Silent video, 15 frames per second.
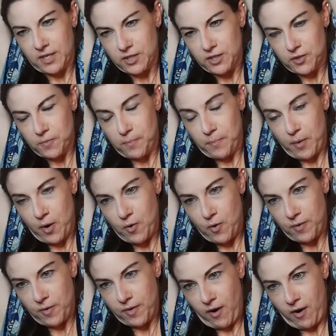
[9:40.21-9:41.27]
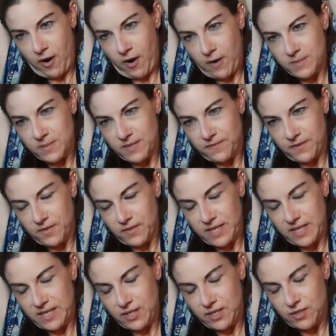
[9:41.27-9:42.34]
both arms if you
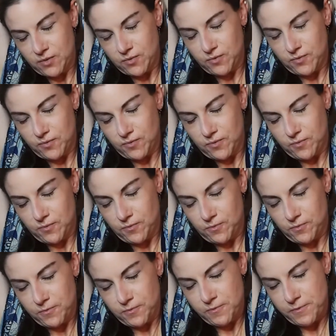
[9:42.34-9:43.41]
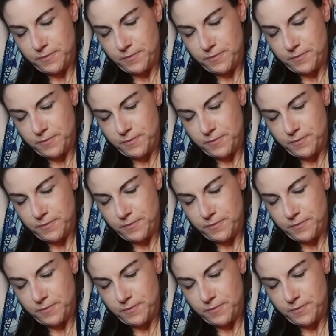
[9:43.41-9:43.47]
need to.